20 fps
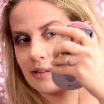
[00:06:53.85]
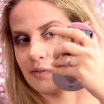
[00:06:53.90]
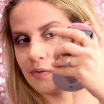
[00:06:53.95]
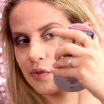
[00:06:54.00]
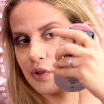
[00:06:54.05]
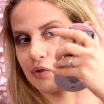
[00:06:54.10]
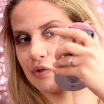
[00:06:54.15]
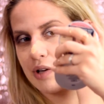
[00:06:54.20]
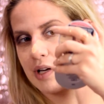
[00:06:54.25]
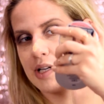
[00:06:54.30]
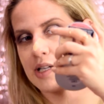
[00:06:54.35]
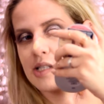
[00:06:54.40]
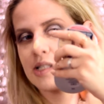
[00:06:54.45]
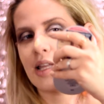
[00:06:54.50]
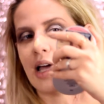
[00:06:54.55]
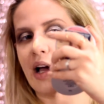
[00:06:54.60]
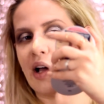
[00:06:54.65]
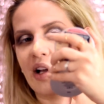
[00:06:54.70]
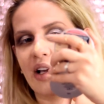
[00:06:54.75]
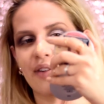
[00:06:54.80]
The rest
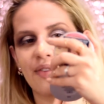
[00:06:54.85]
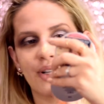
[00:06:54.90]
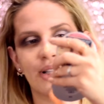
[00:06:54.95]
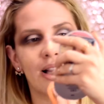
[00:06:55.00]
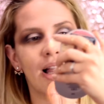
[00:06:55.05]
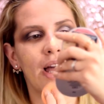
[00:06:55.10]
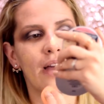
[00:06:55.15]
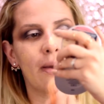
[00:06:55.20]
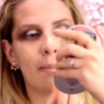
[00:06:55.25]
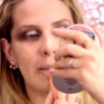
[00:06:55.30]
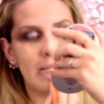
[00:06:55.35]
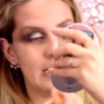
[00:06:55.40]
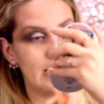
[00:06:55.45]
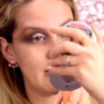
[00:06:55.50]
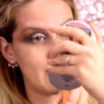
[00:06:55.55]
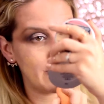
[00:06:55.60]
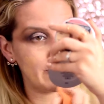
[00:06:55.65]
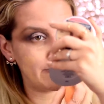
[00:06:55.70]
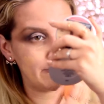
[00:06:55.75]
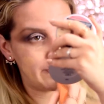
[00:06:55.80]
I leave it like
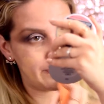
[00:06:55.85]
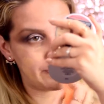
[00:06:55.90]
medium.